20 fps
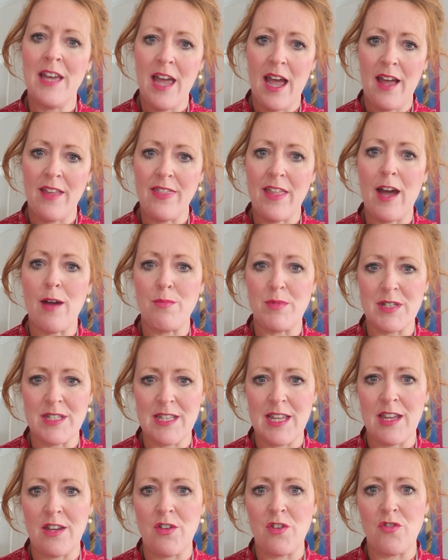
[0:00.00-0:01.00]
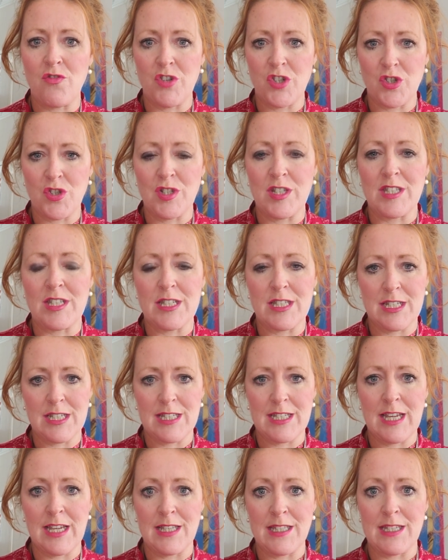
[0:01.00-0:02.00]
and that was then reduced to
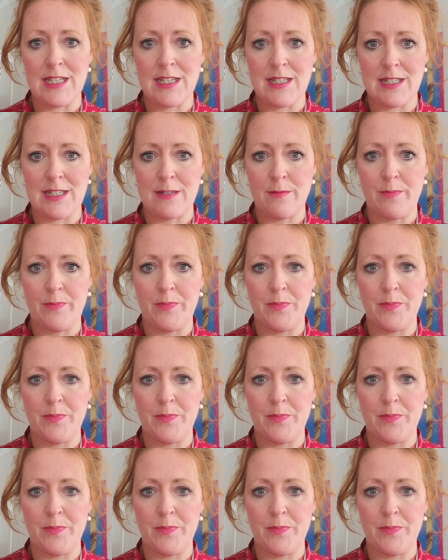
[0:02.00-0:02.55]
10 days.